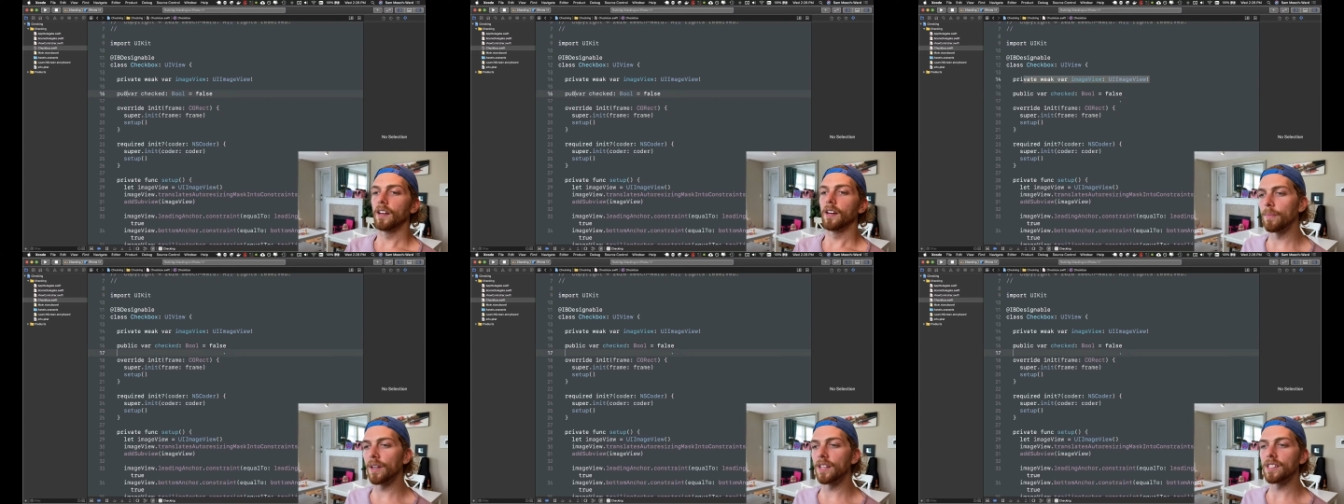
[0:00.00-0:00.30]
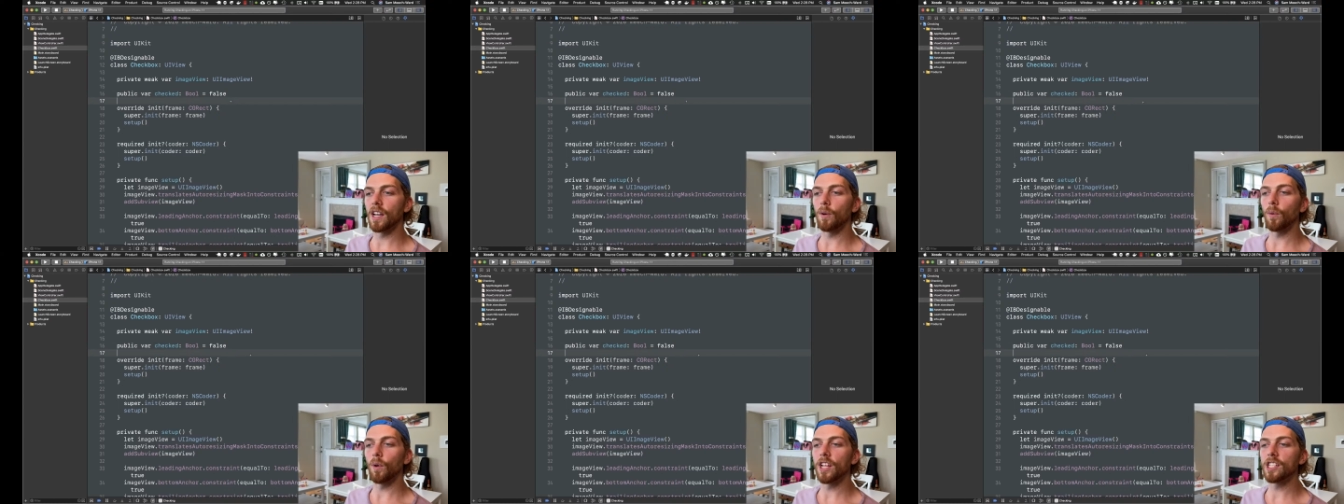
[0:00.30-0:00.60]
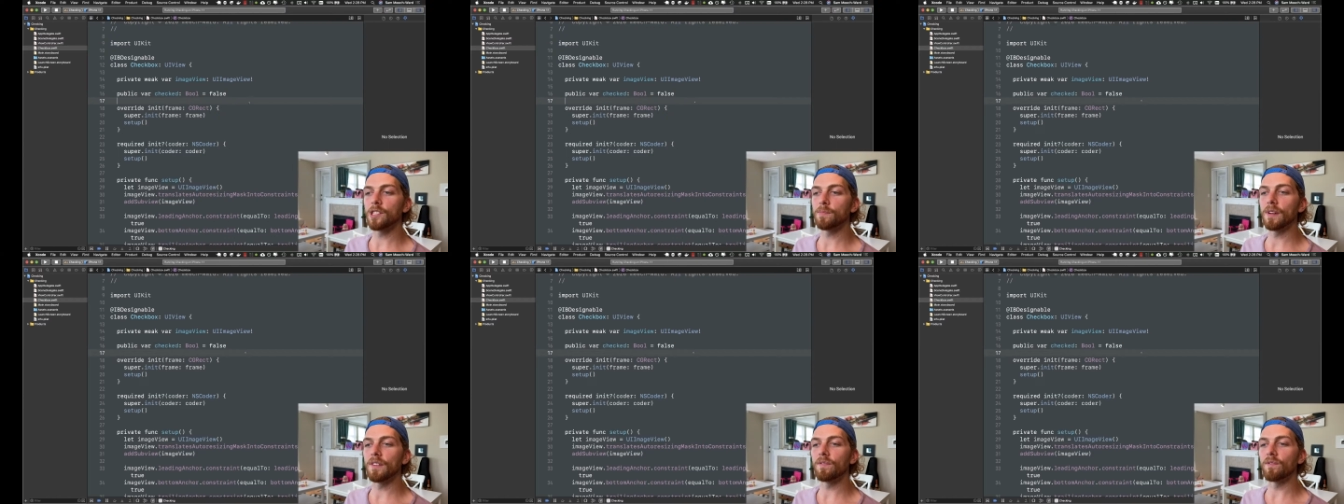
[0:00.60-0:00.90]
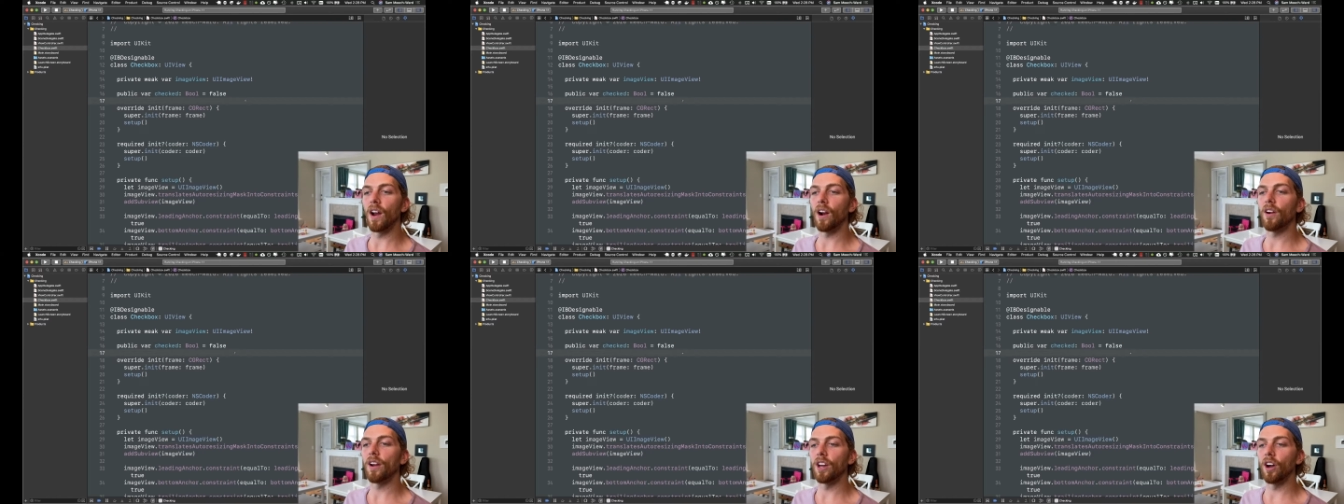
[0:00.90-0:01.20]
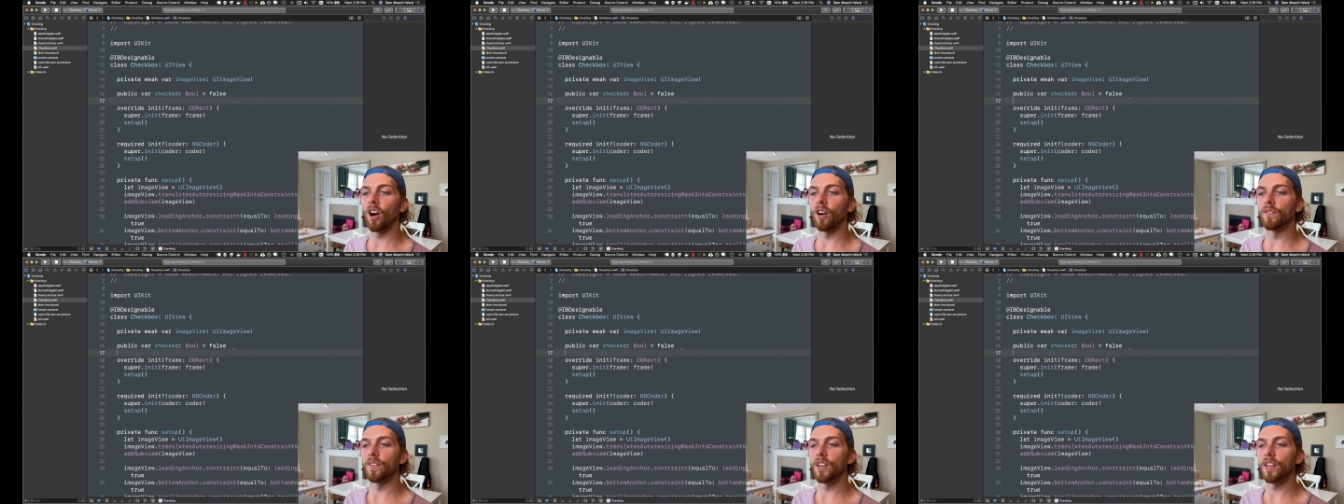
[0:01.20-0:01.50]
because I want it to be very
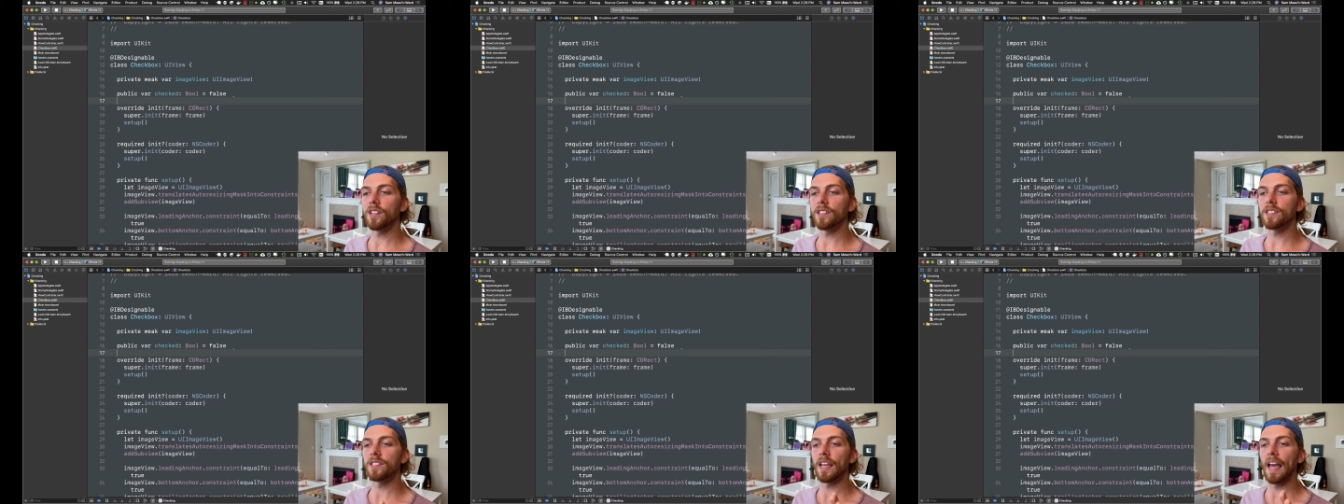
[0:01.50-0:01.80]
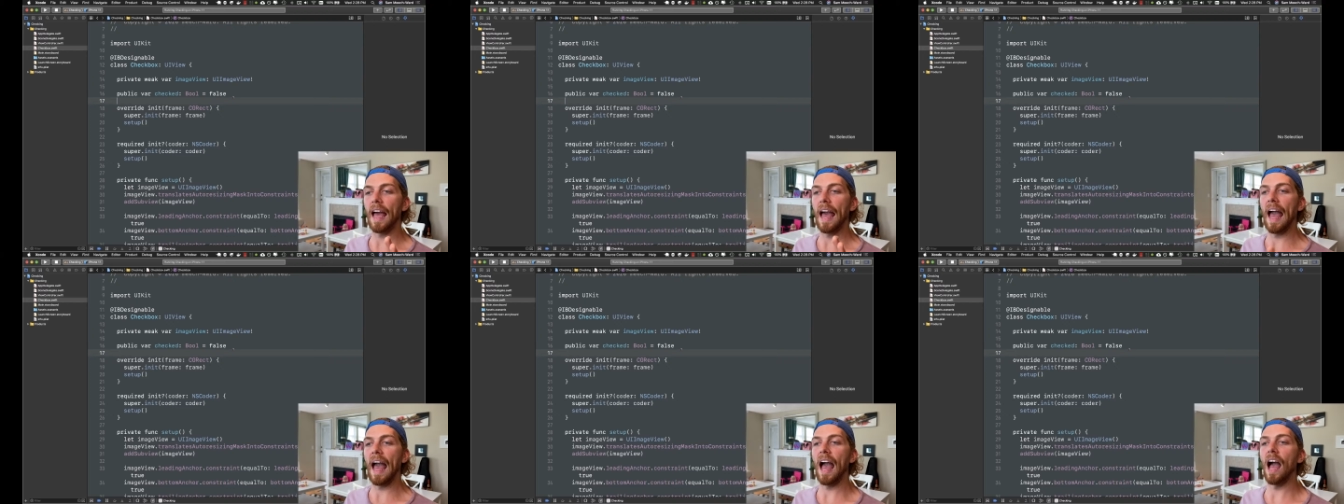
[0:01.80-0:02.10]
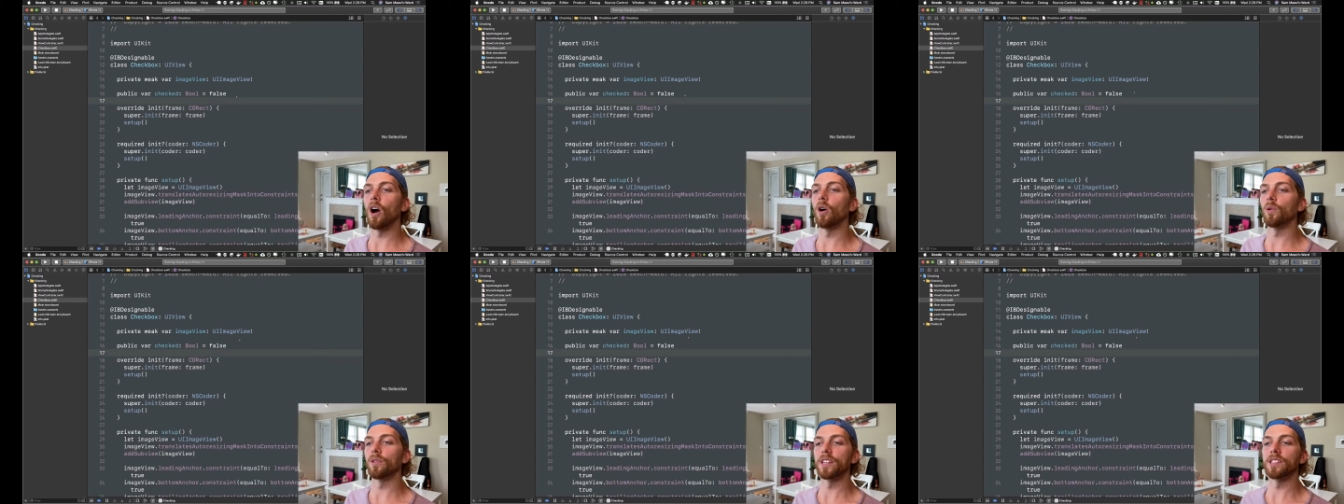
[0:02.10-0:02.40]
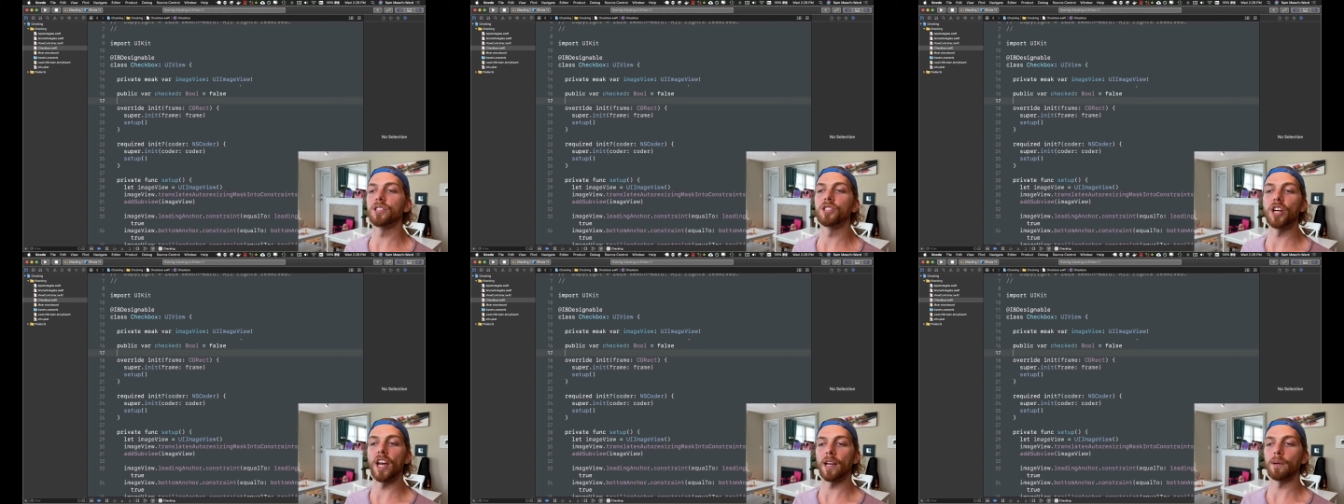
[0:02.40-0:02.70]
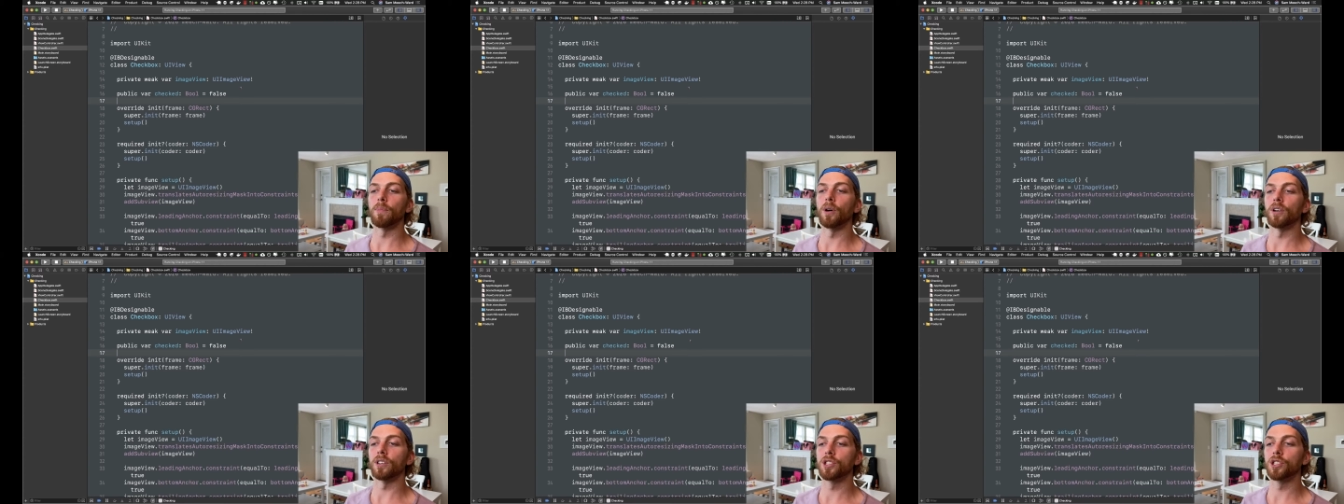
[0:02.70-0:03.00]
obvious how this
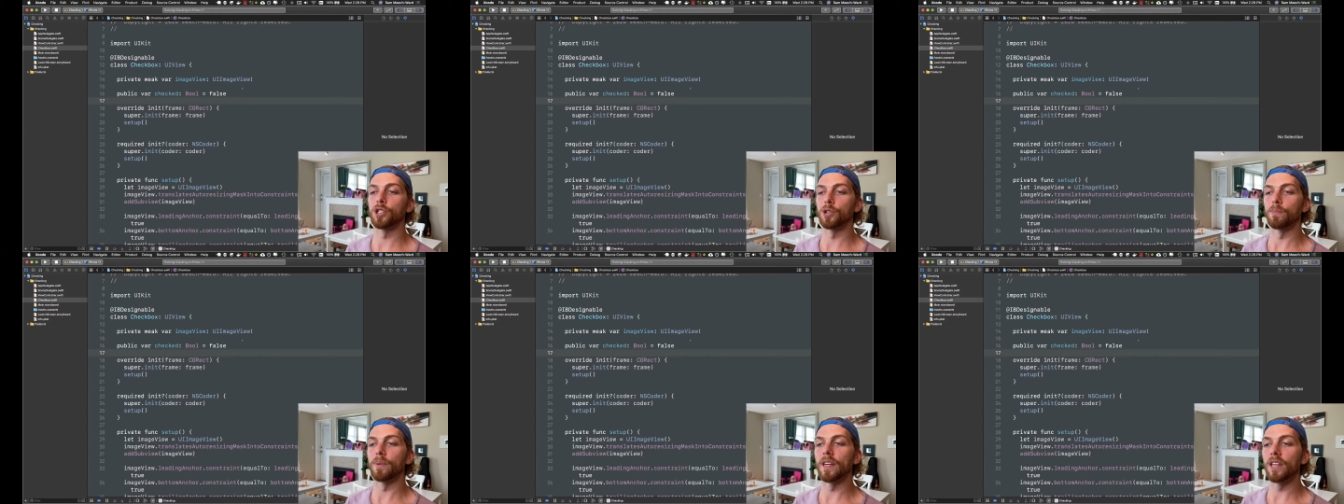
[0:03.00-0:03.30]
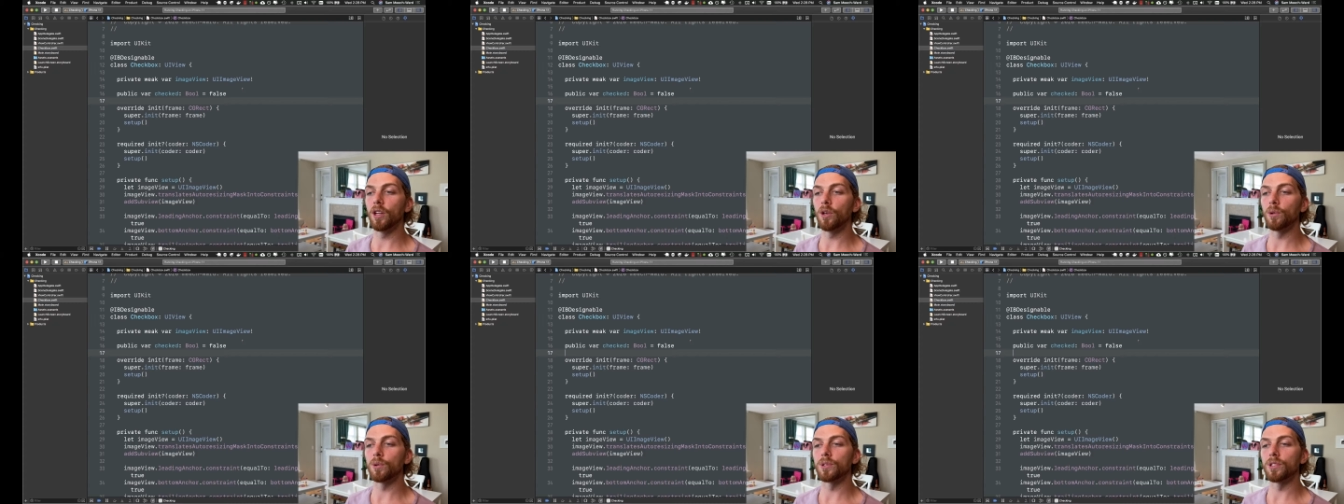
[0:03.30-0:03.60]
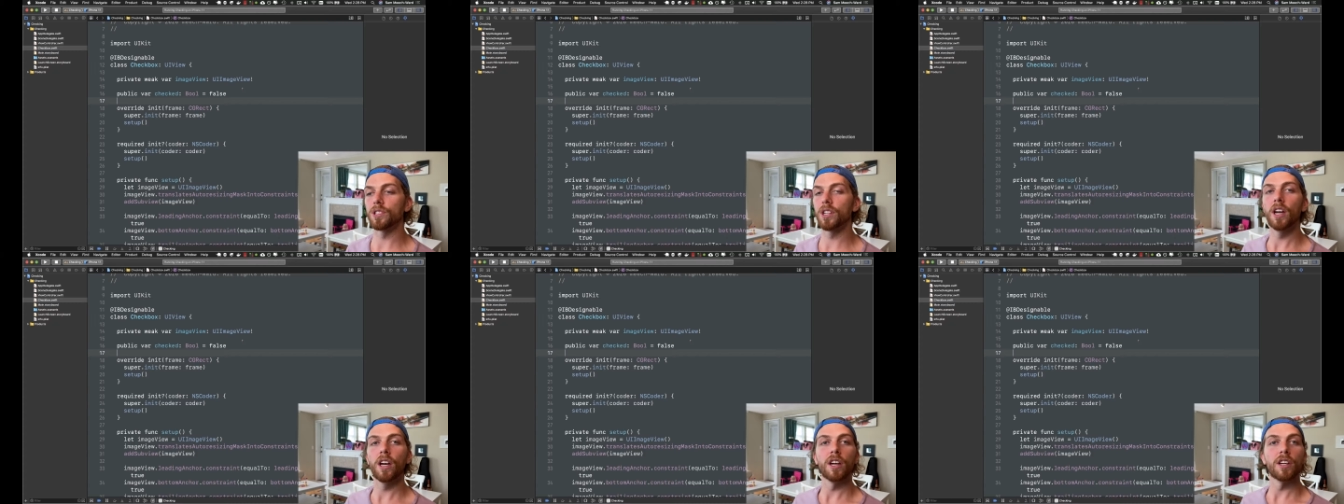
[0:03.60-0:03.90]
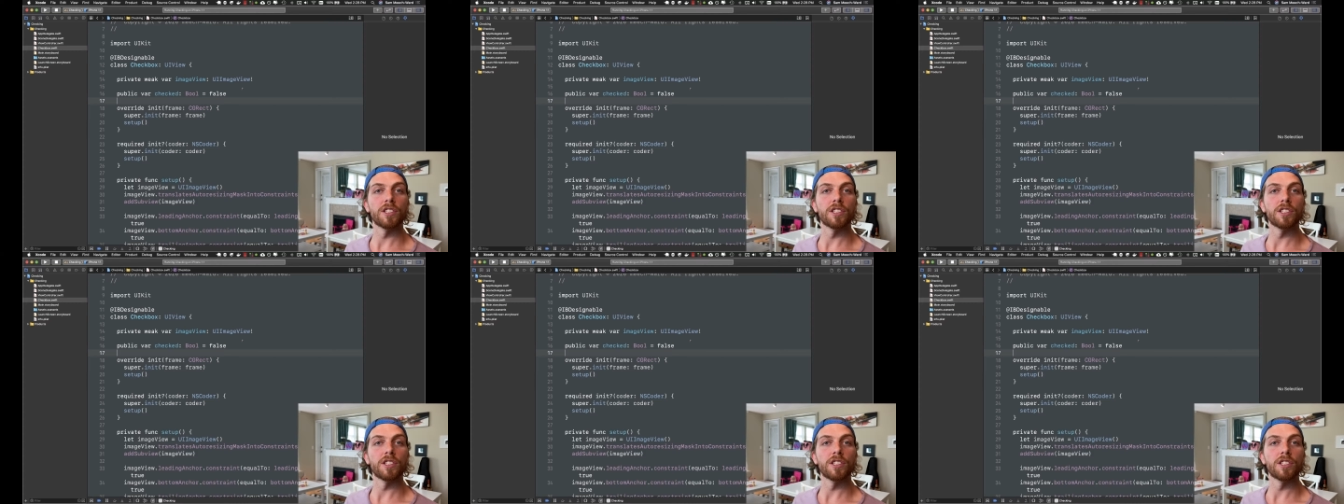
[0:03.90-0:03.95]
checkbox should be used.